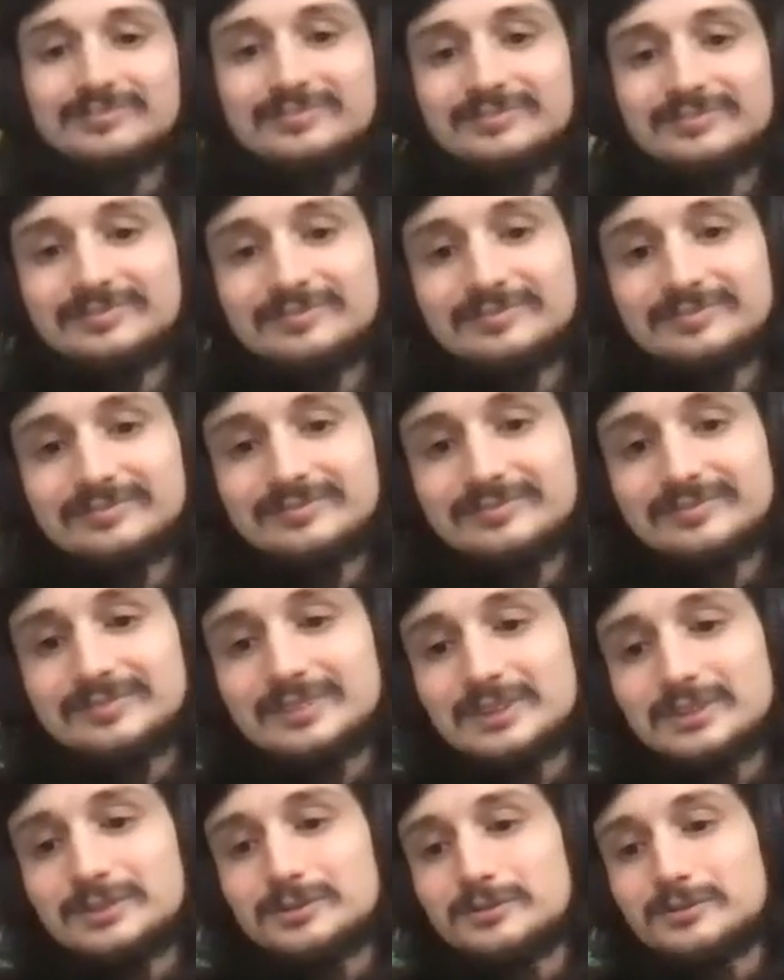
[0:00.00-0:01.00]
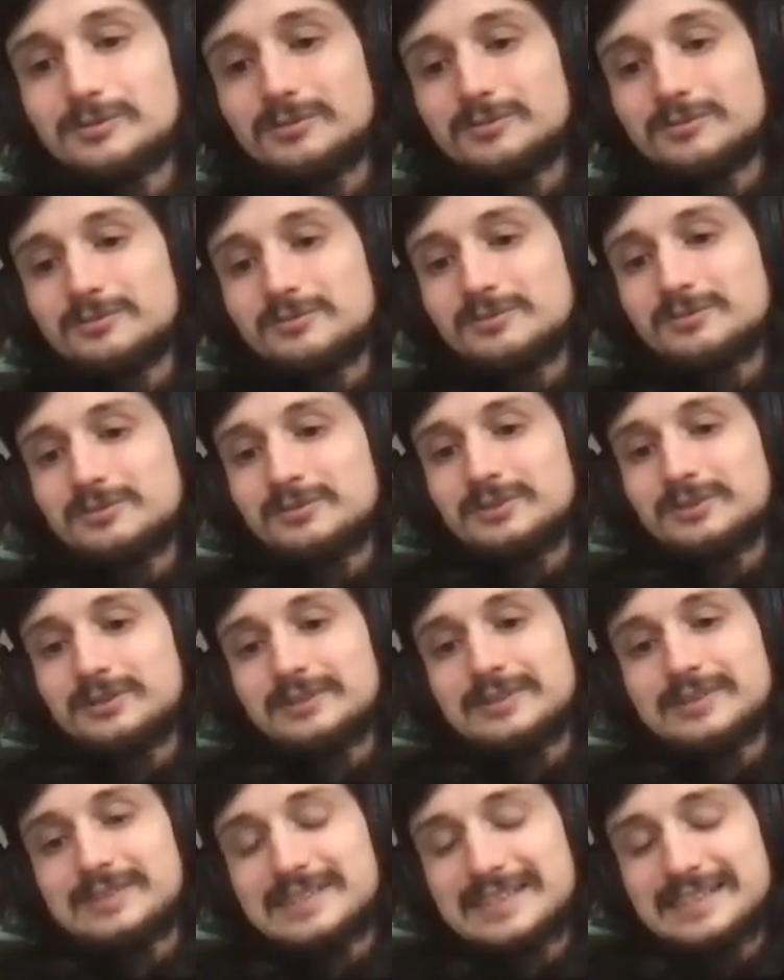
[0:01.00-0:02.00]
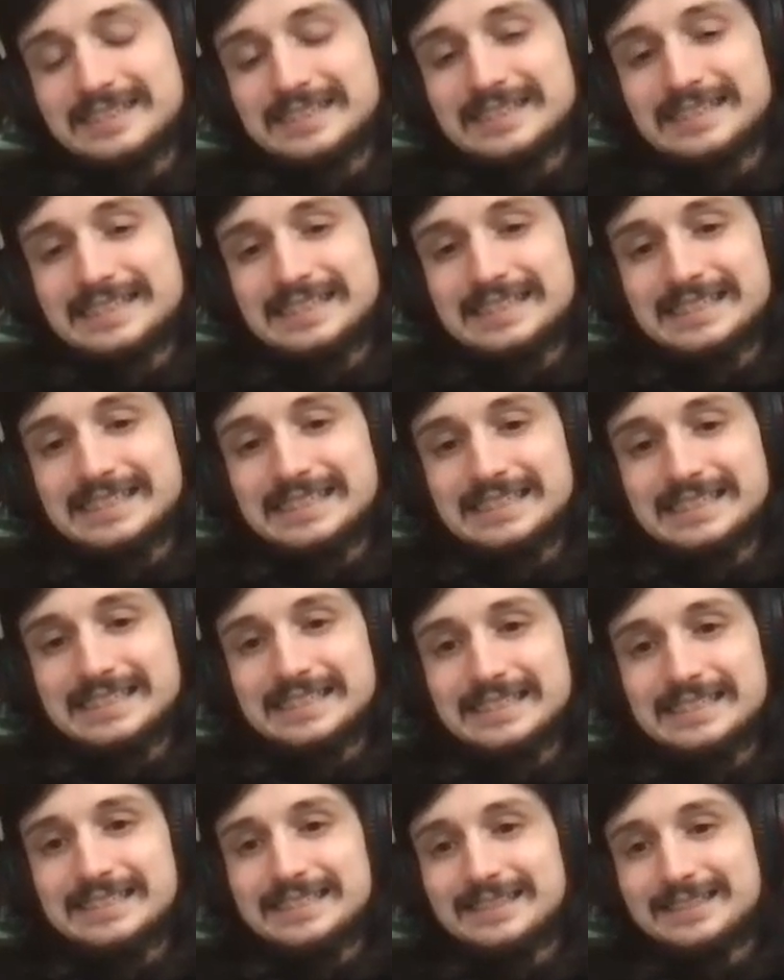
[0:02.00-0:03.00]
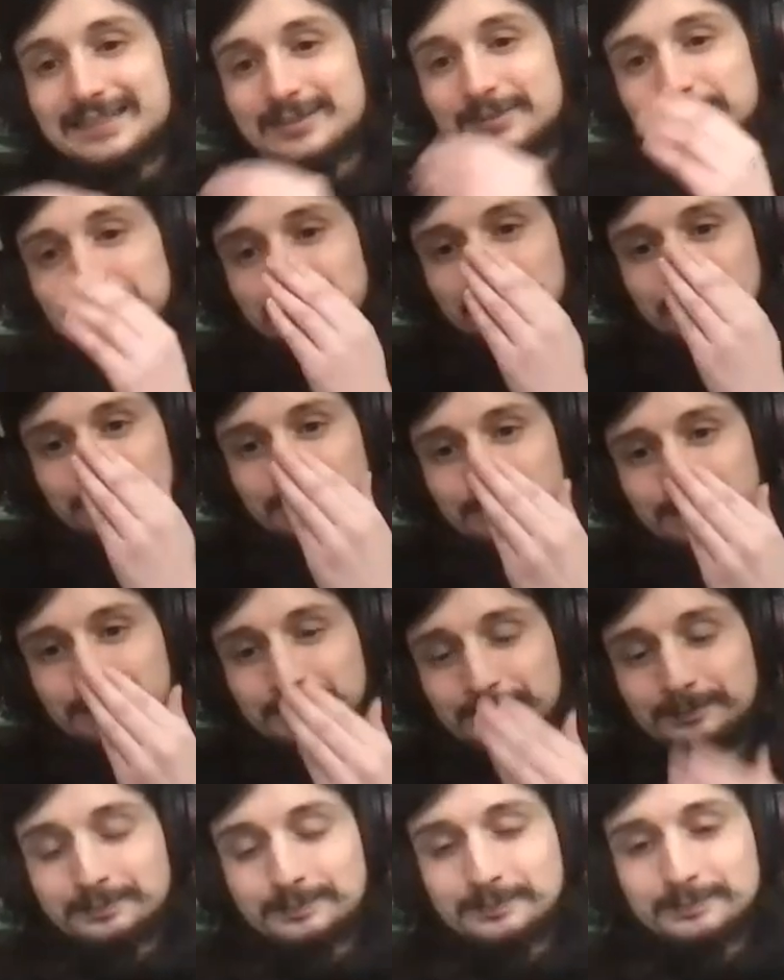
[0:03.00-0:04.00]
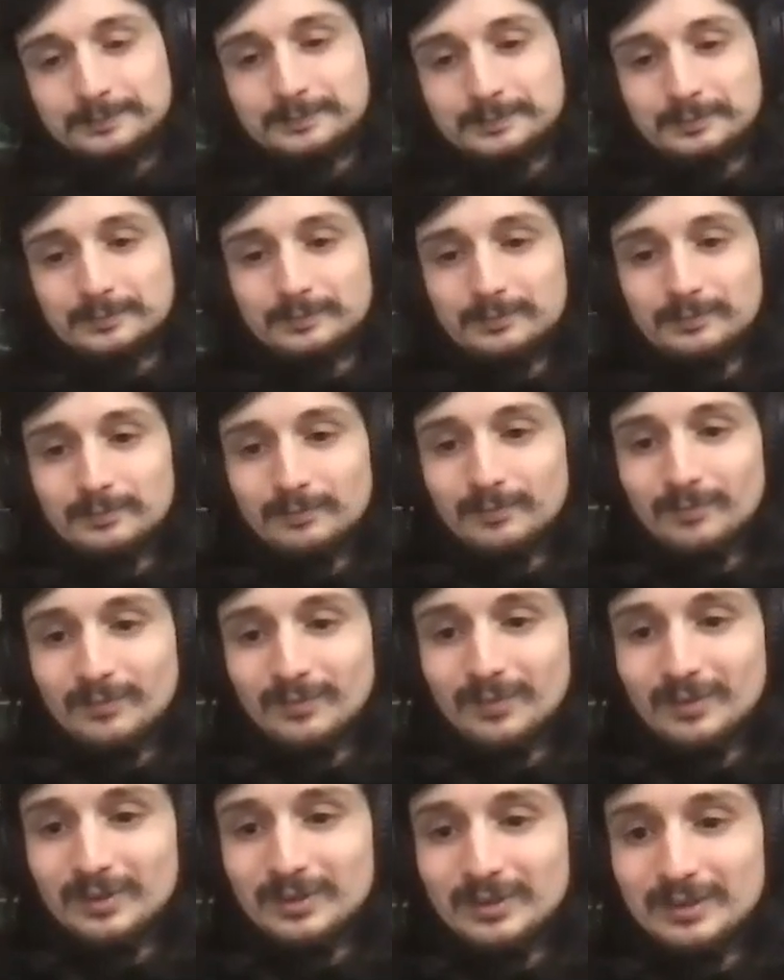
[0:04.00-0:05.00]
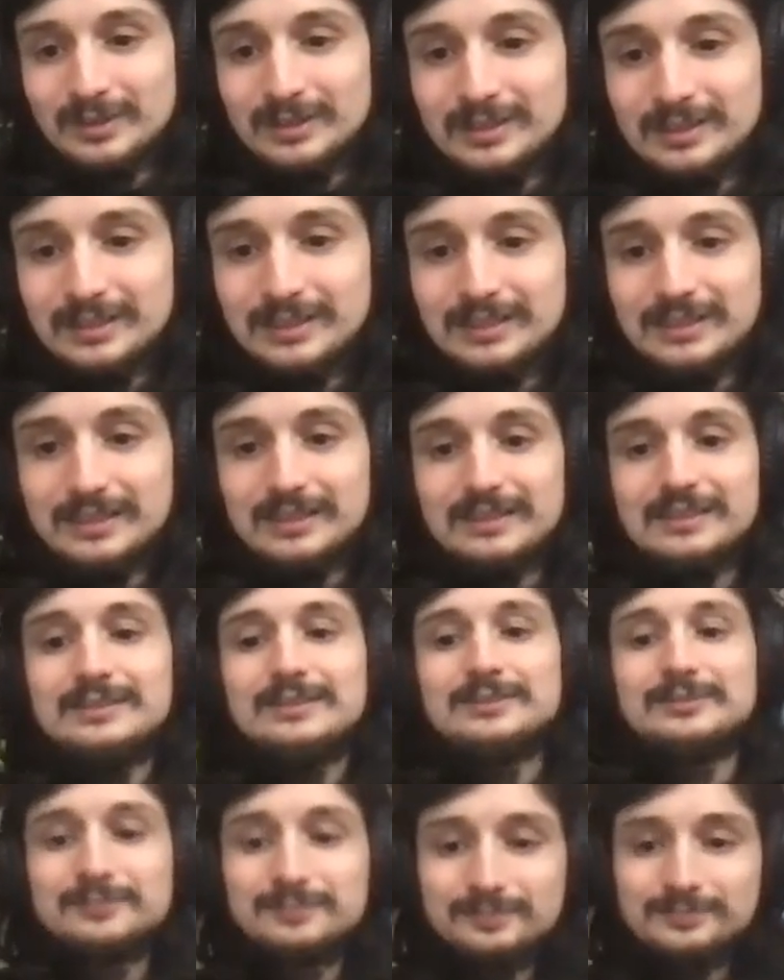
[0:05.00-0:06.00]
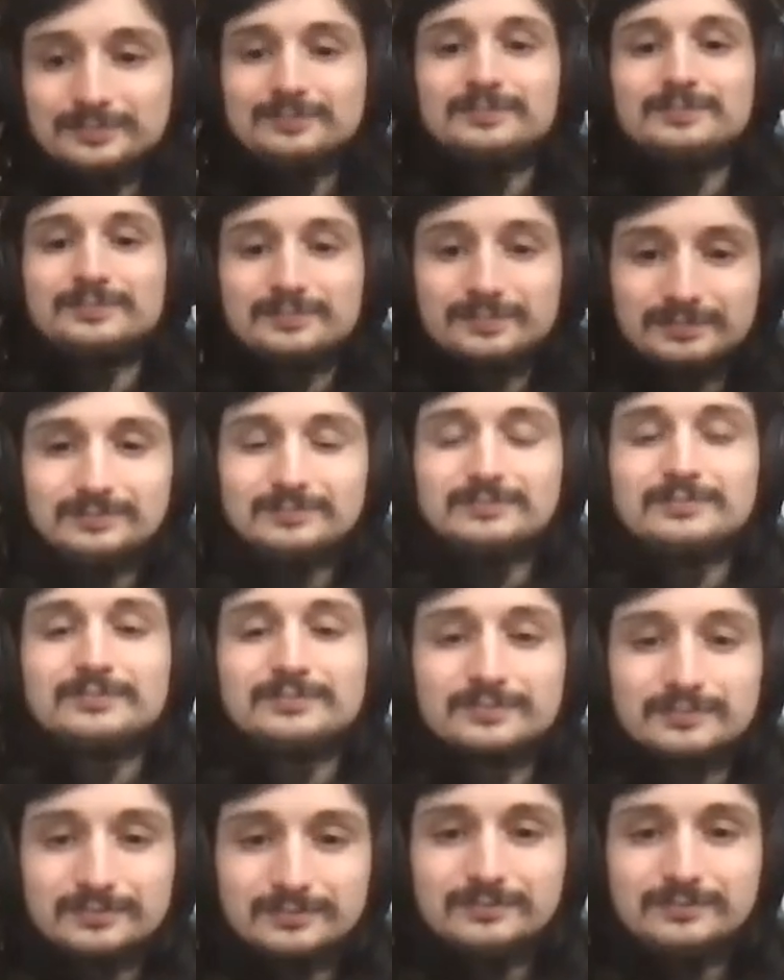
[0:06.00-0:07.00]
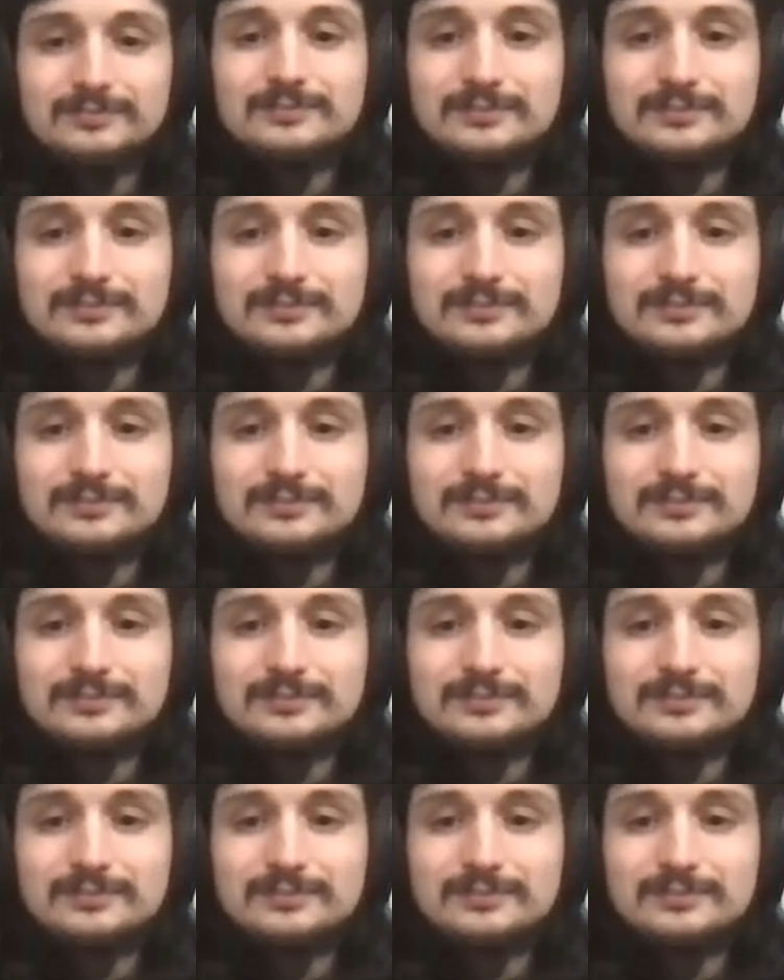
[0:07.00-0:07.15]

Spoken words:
No words are spoken by the person on screen.